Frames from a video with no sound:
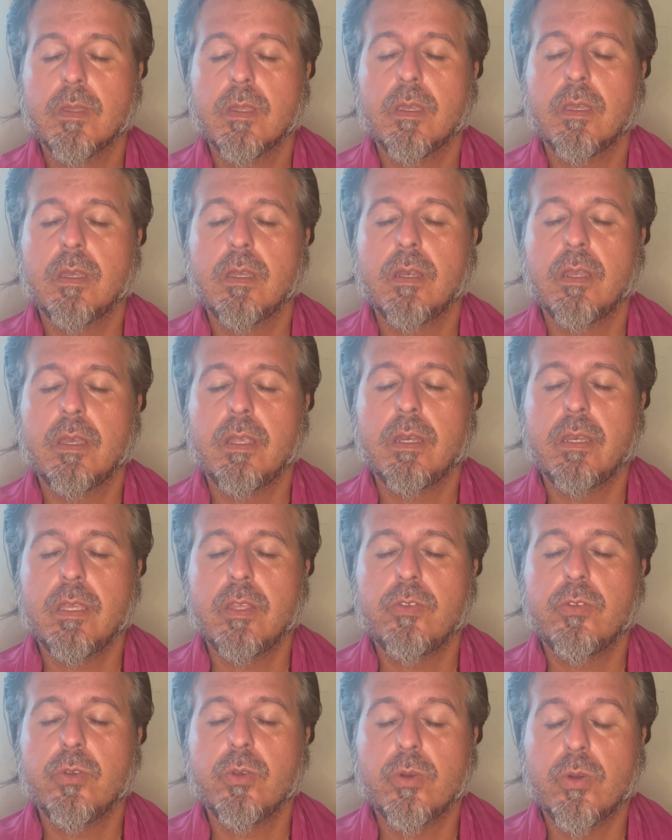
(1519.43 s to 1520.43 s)
And I need
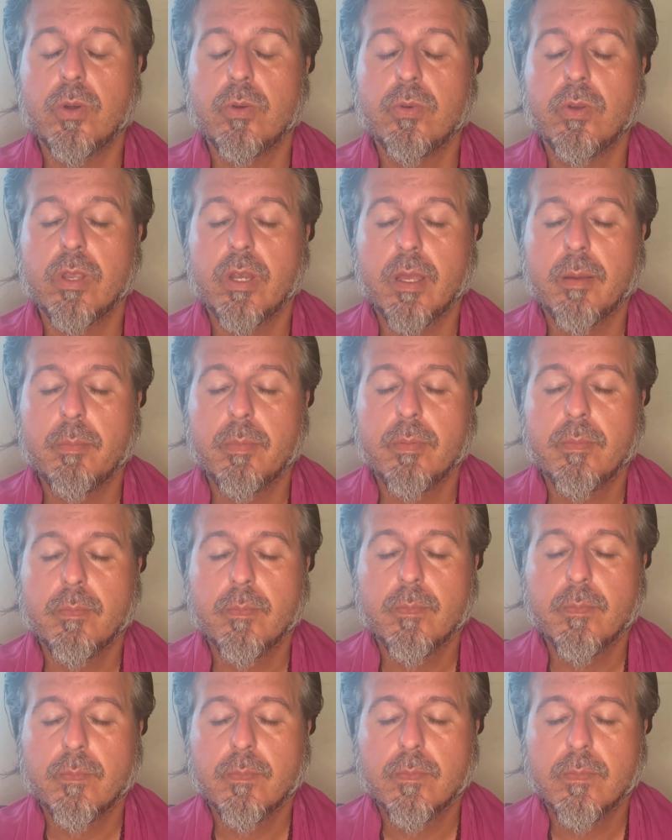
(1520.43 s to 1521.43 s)
to cover it up.
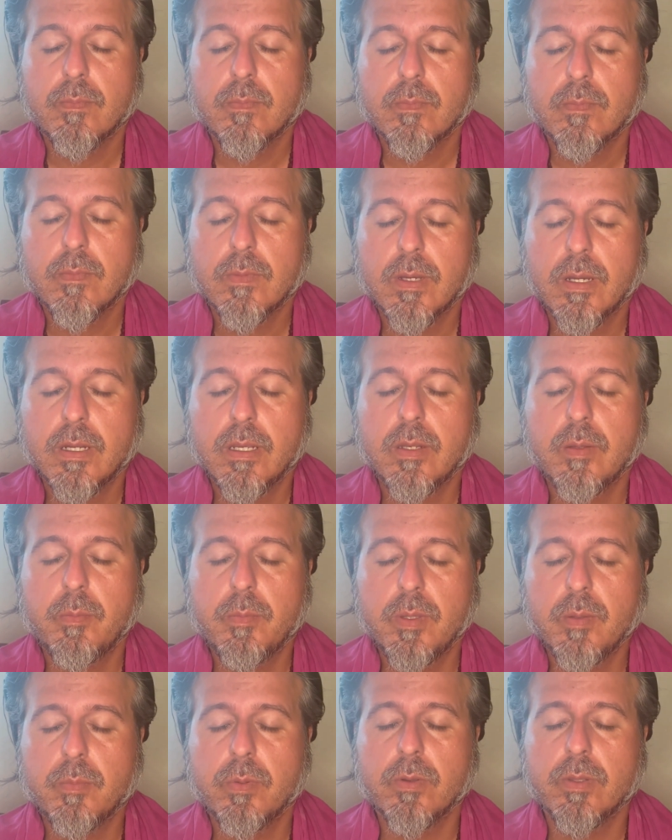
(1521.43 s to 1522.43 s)
I need
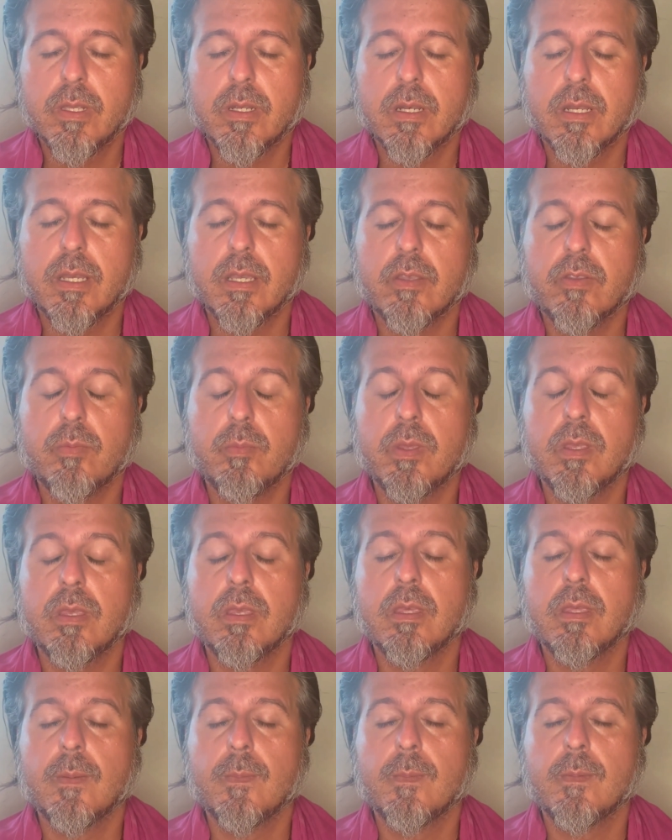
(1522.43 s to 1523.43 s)
people that likes me.
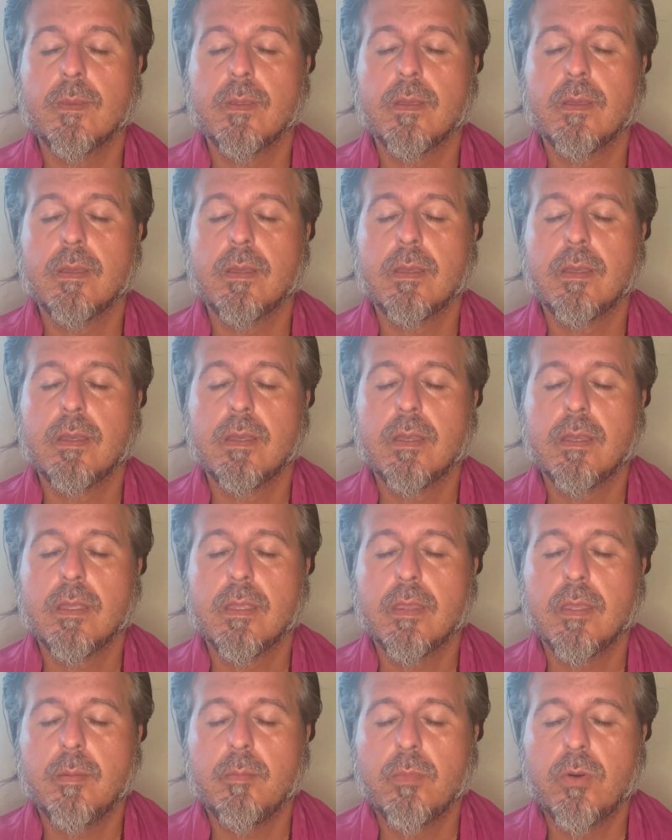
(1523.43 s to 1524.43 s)

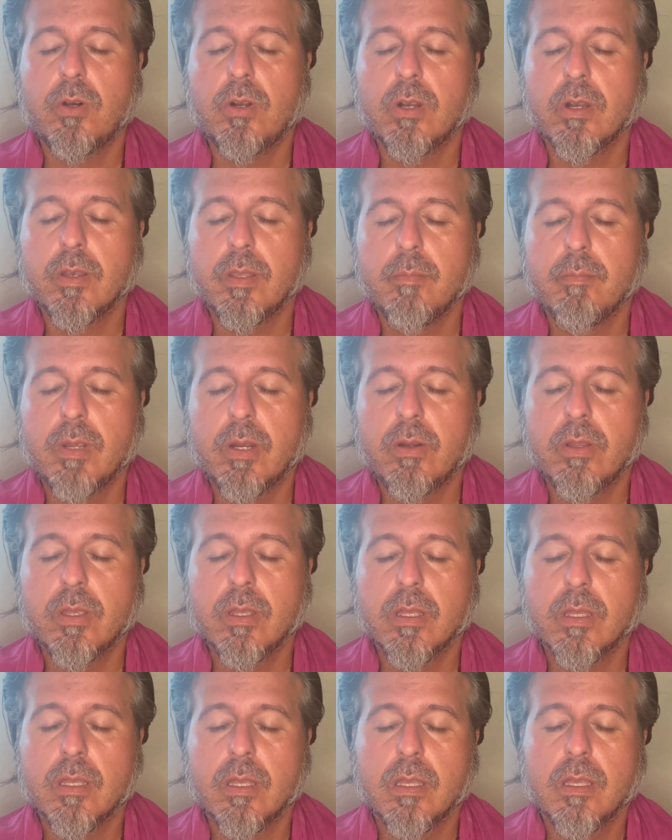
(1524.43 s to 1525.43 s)
The more, the merrier.
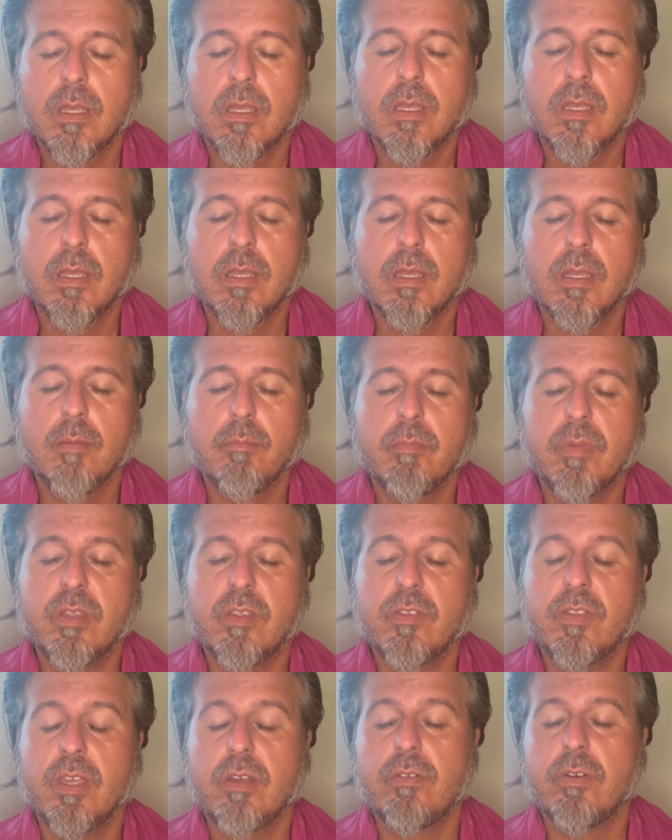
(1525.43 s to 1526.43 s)
But it's
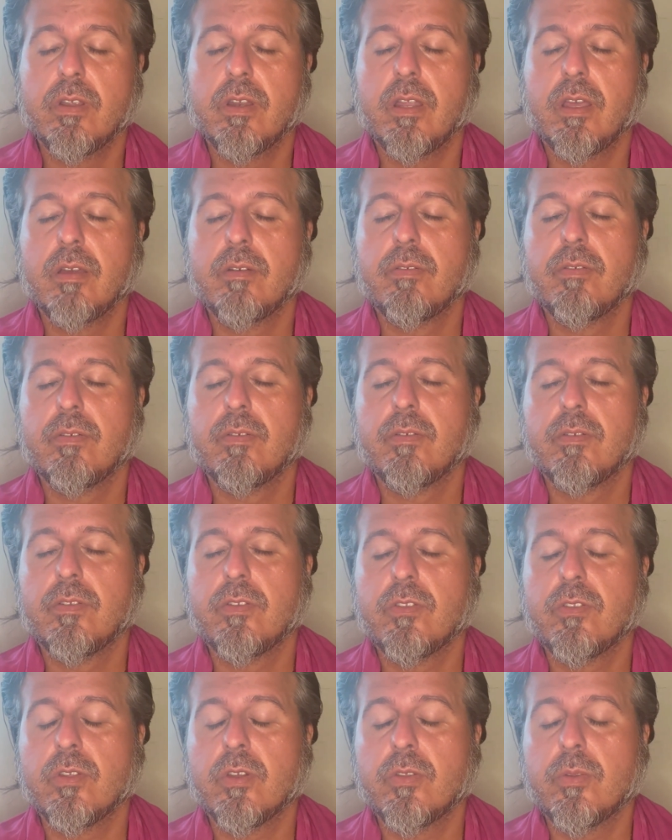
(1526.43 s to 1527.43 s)
never enough.
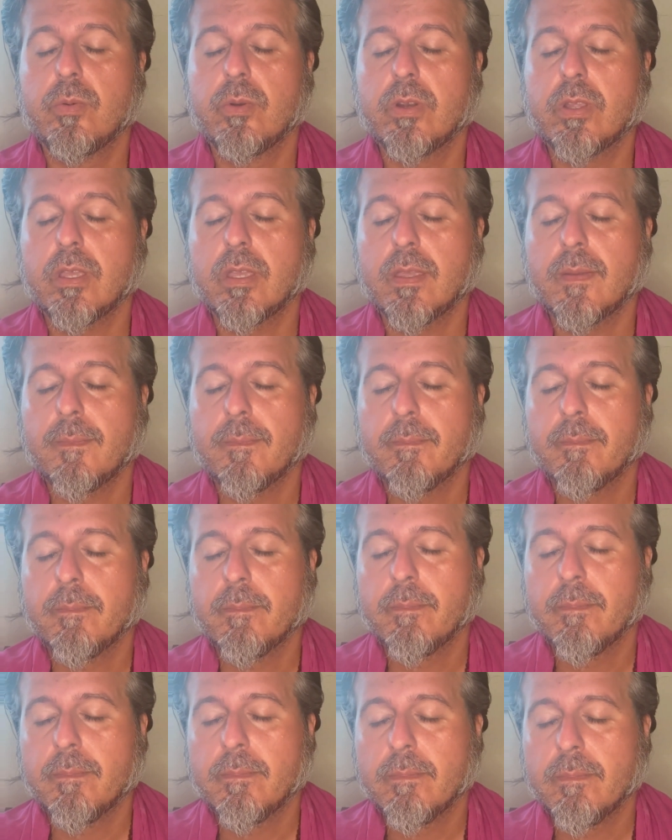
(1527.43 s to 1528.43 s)
It's not working.
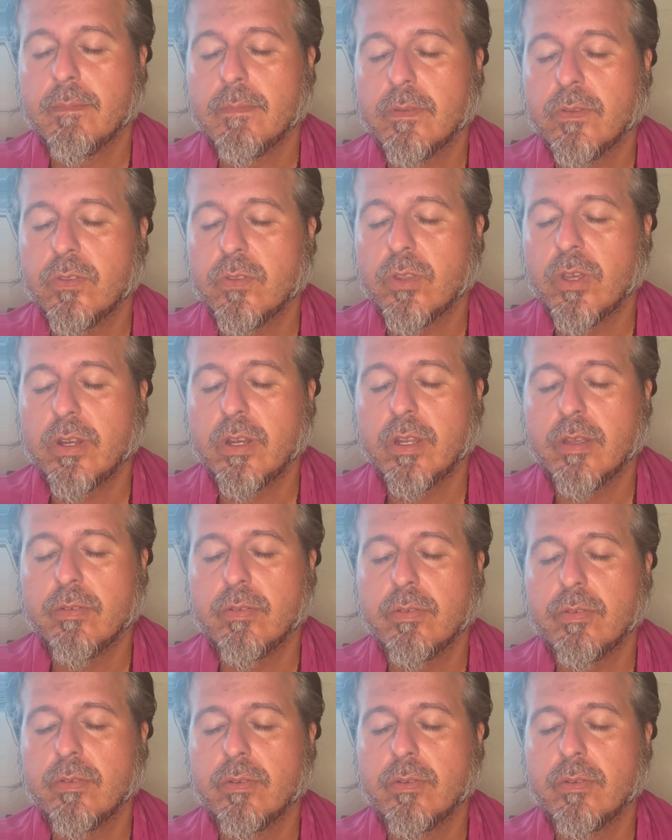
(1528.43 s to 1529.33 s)
It's not enough.